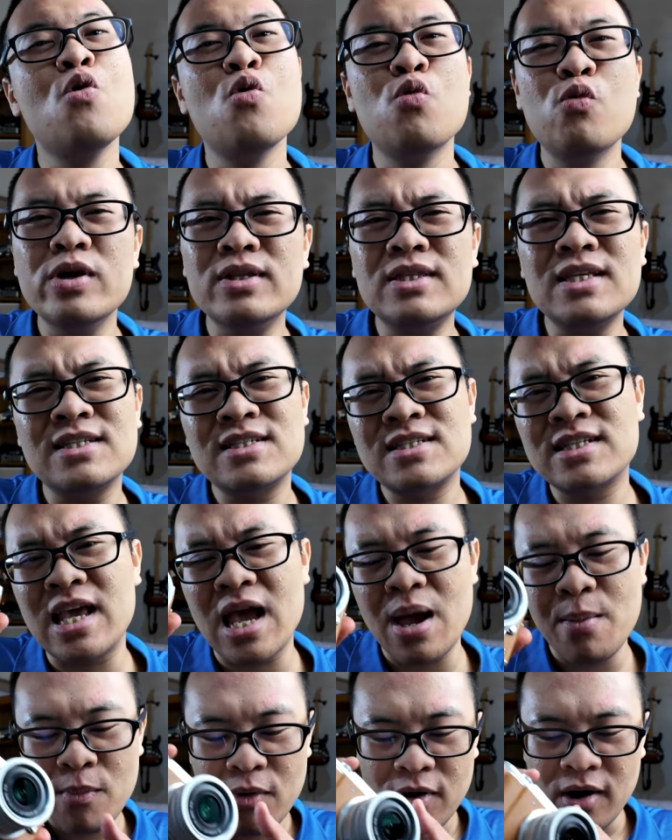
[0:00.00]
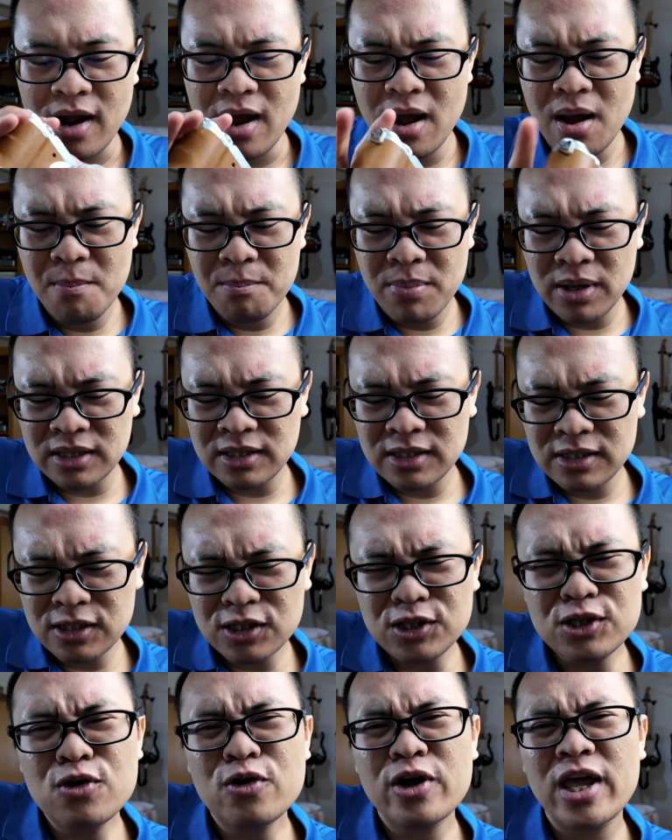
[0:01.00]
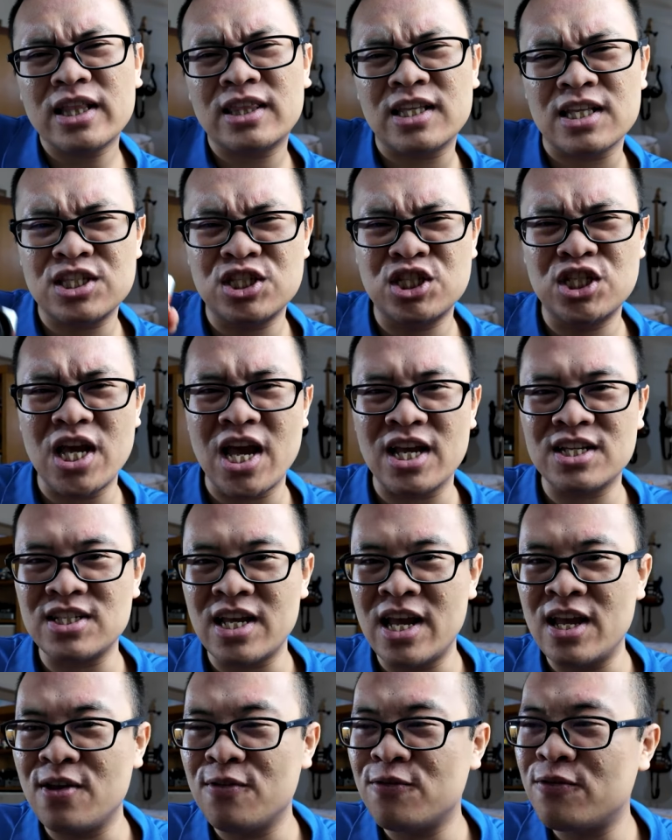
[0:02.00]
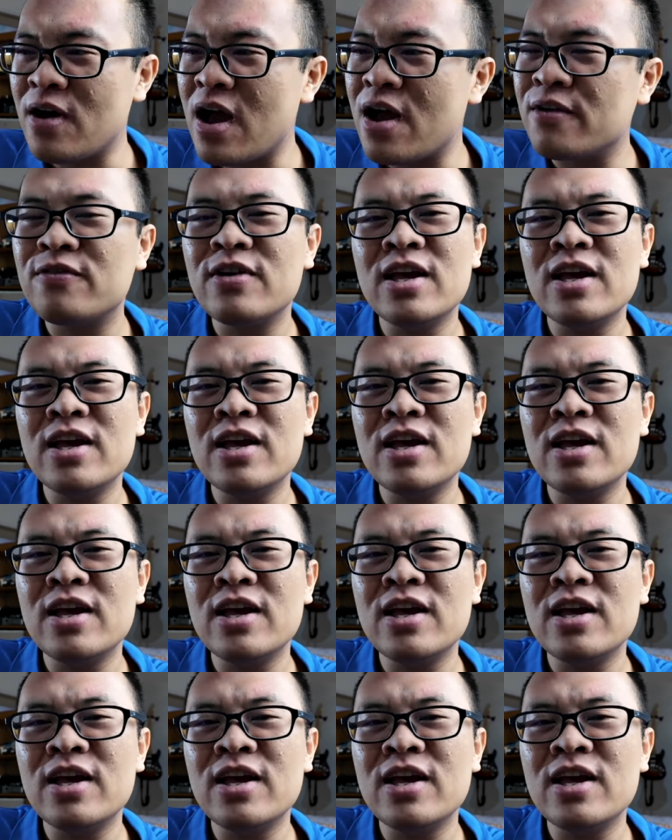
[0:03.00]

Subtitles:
with this camera, but look at the GX85.